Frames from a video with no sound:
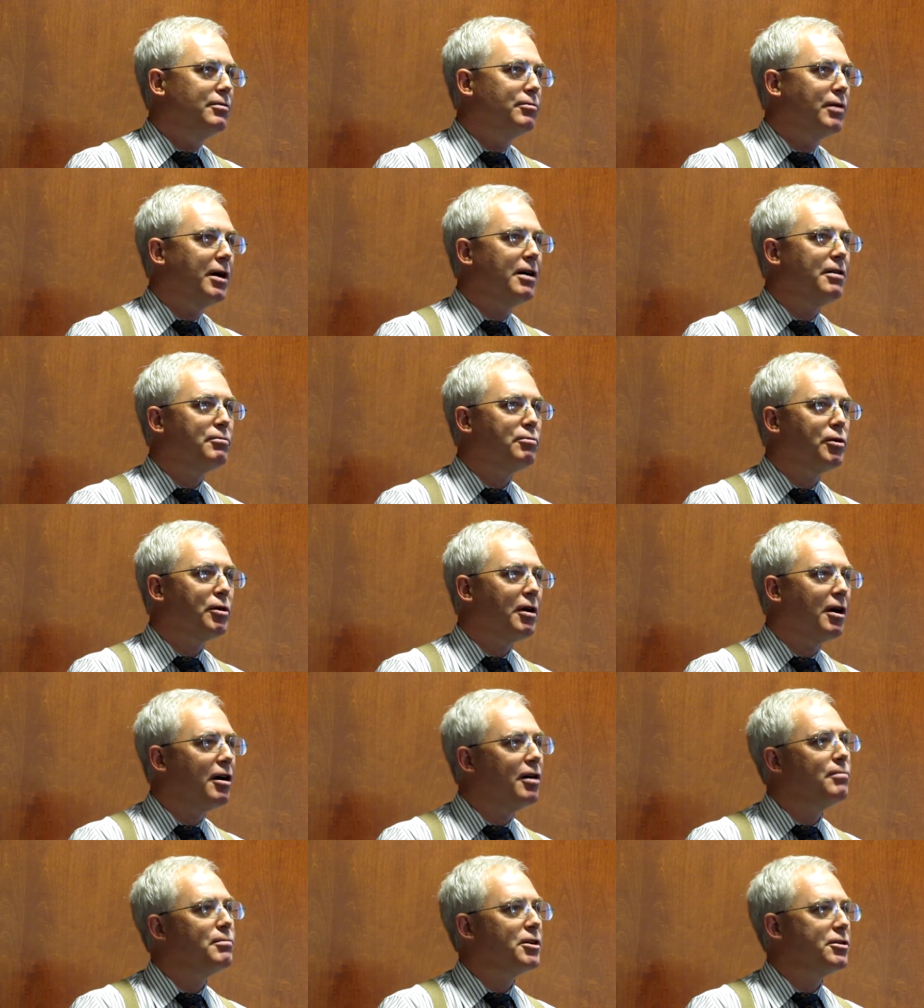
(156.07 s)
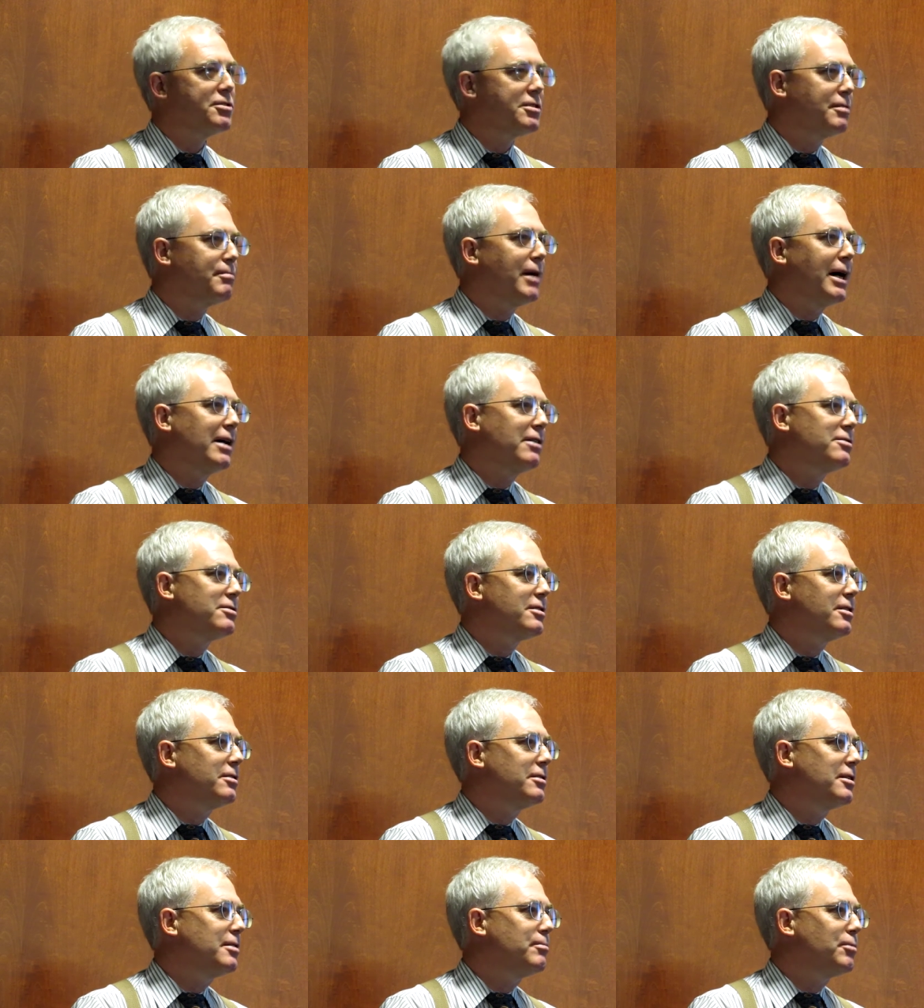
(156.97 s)
Well, we're almost to
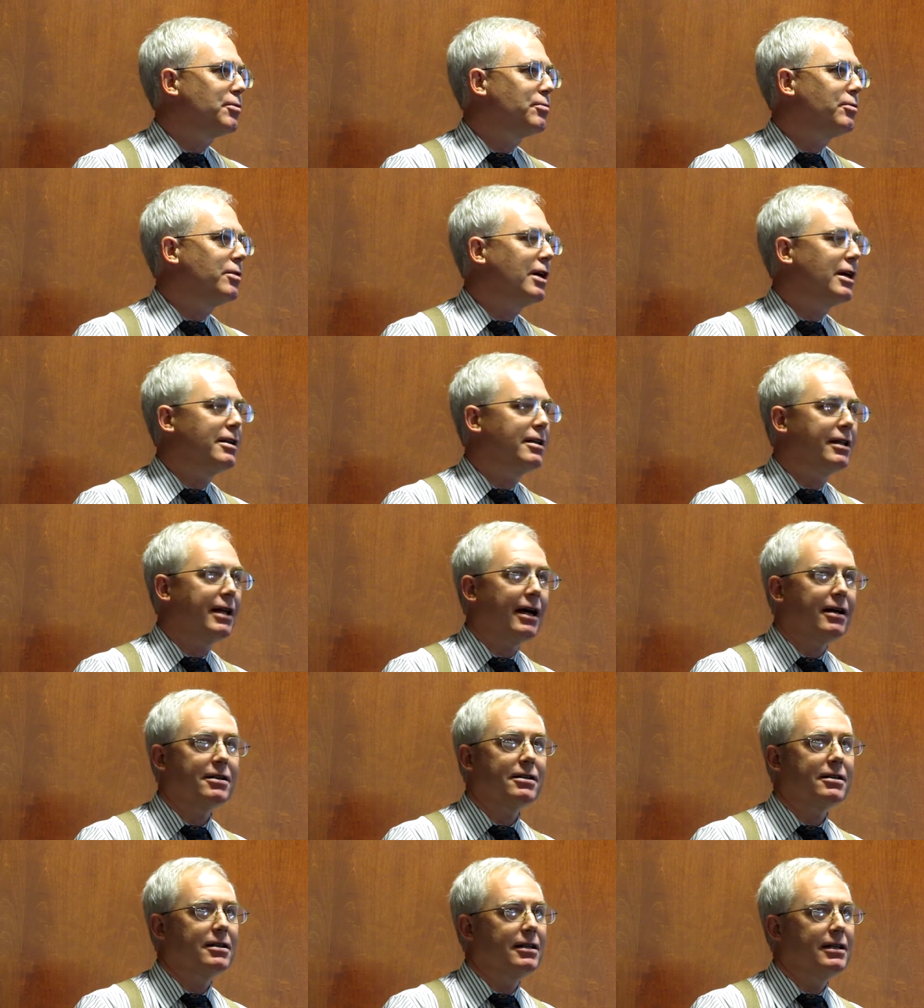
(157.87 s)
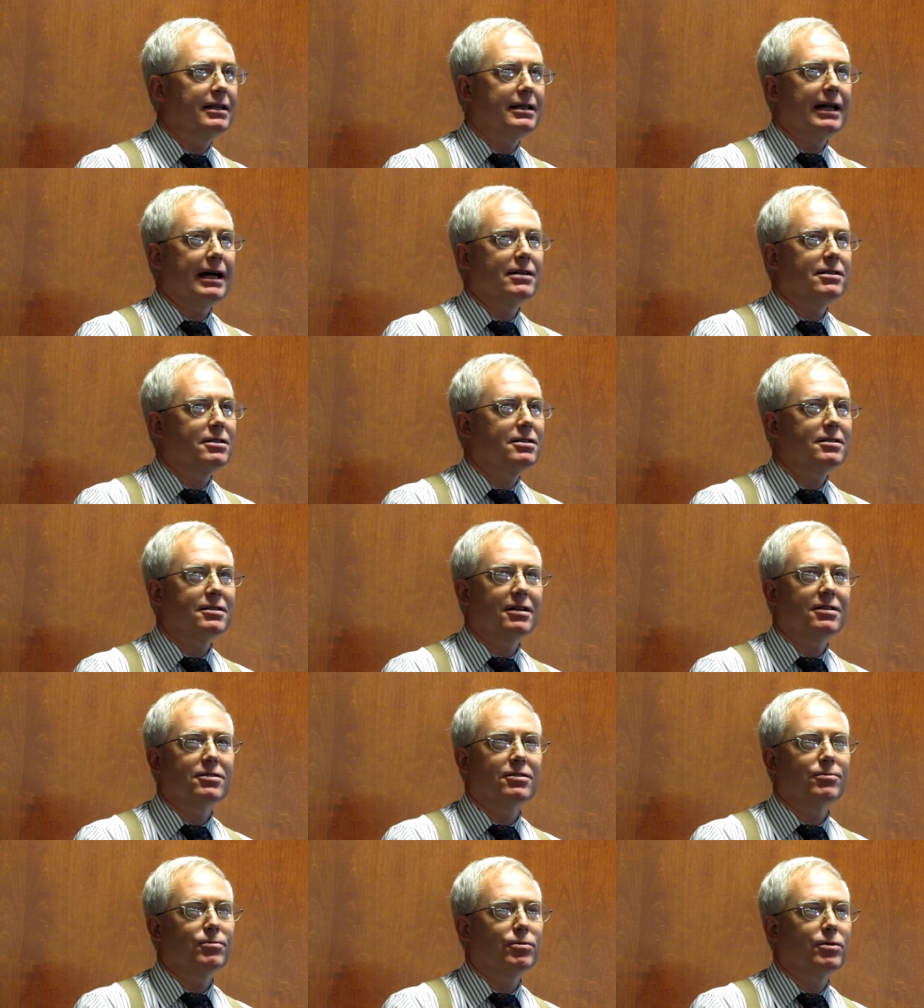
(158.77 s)
milestone number one. That, that just
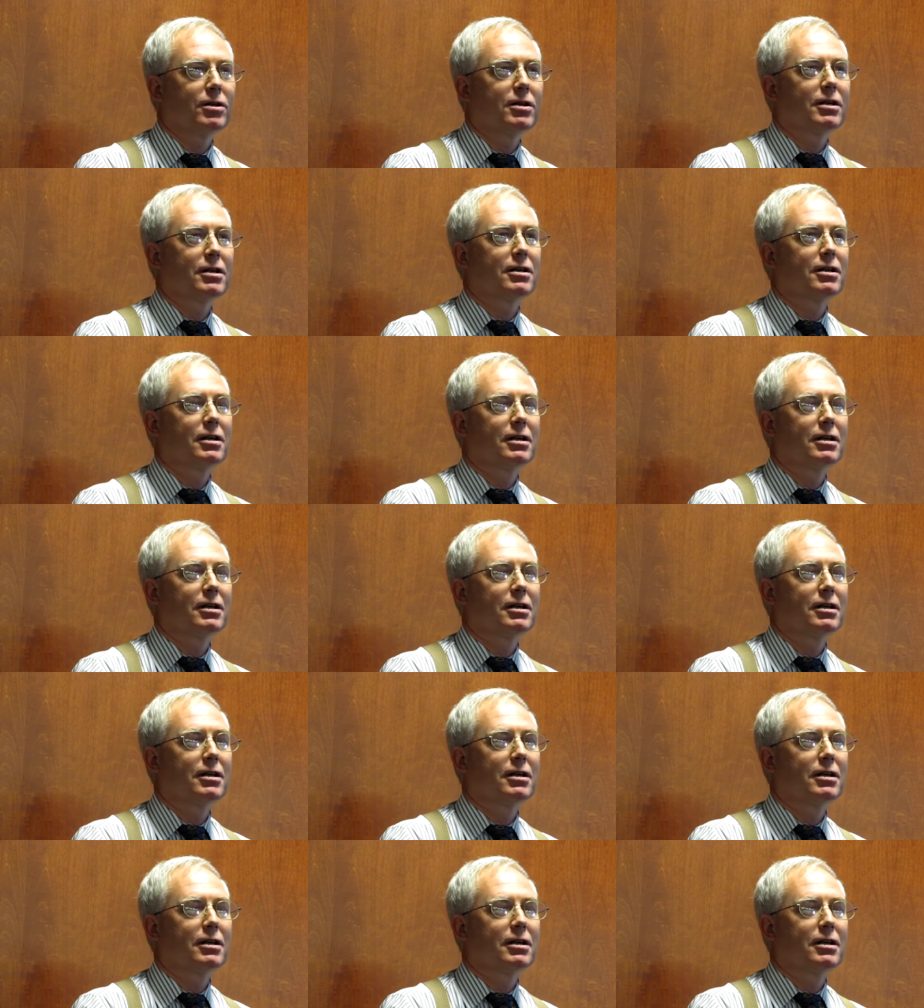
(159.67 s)
doesn't work.